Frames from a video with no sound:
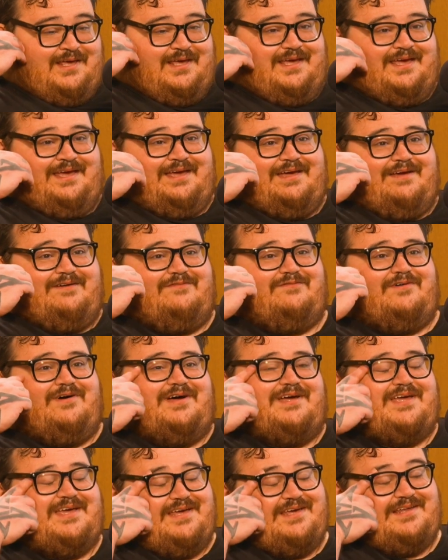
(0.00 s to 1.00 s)
being
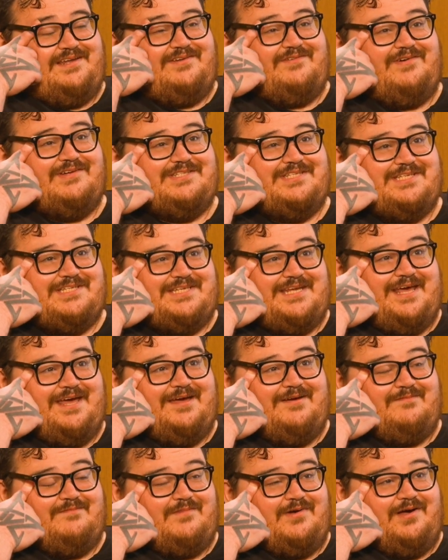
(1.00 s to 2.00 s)
fucking what's his
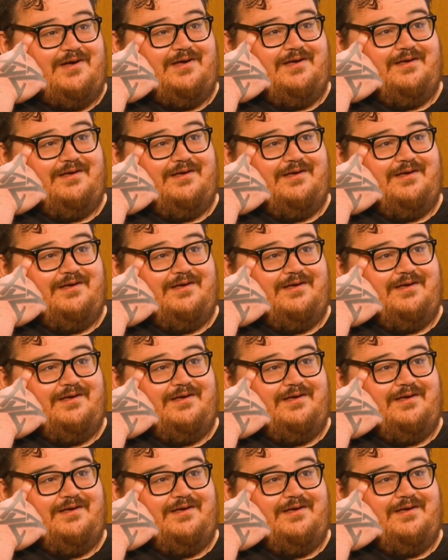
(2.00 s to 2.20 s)
name?